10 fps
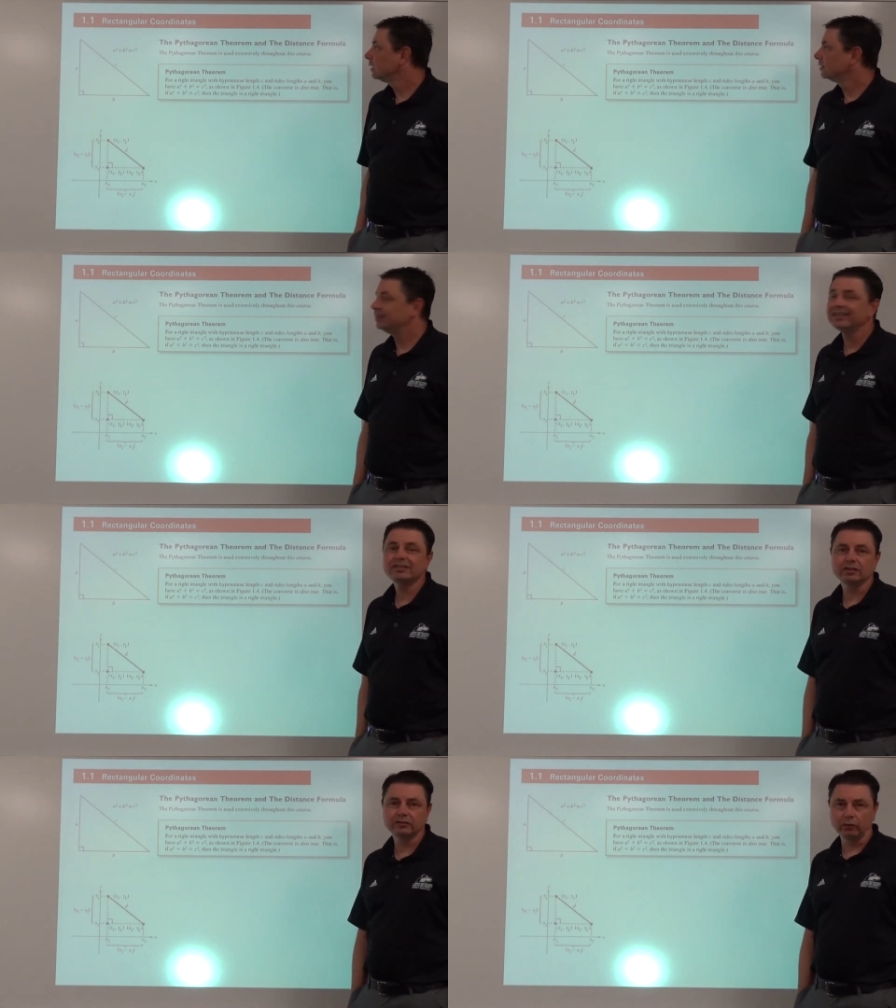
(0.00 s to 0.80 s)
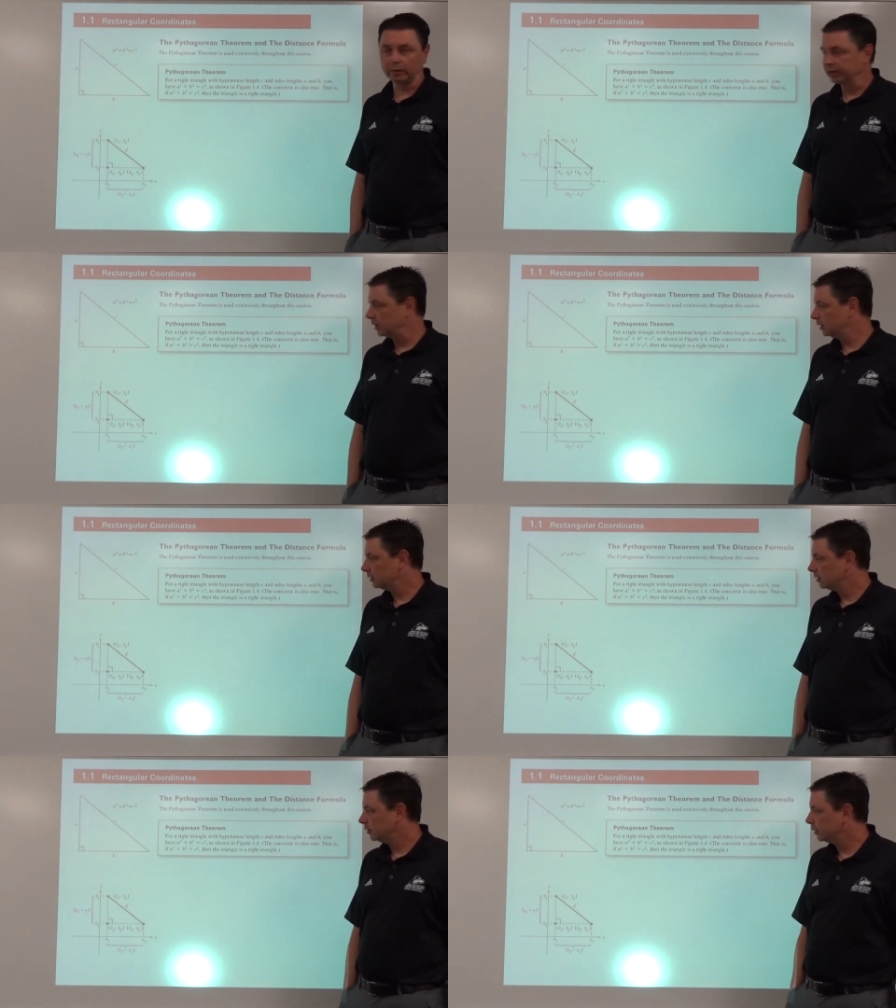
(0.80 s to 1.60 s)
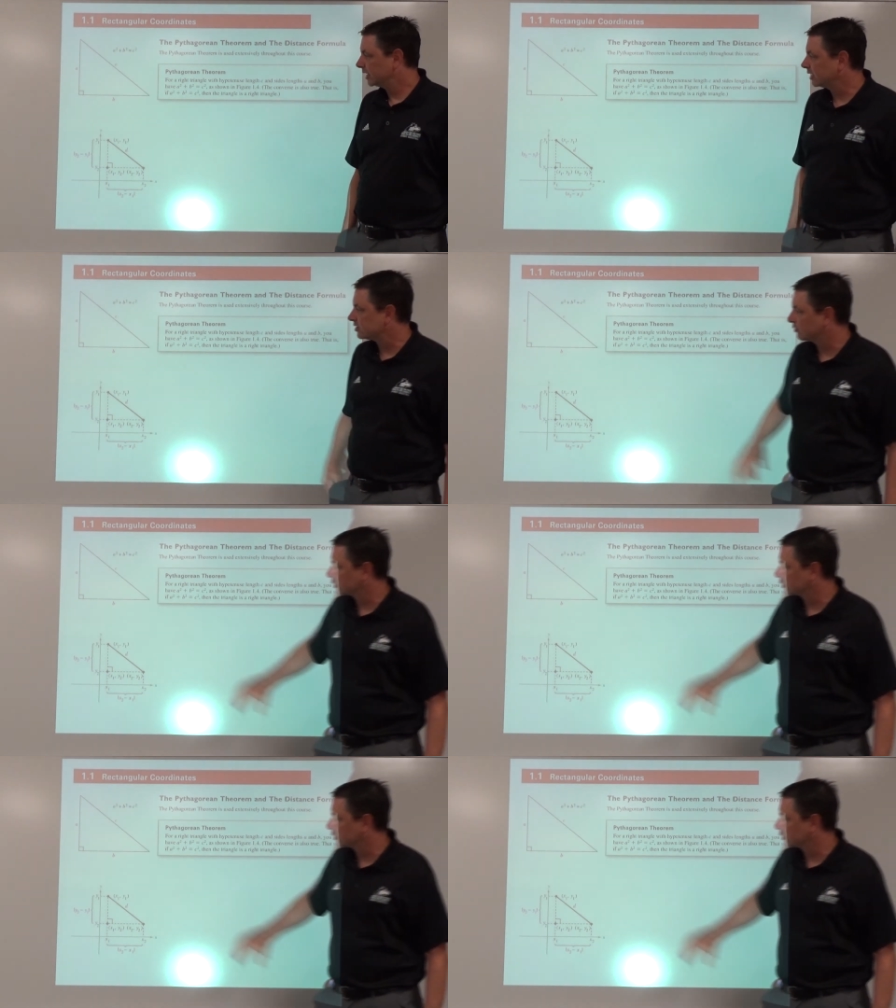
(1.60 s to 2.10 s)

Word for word: the distance formula. Because if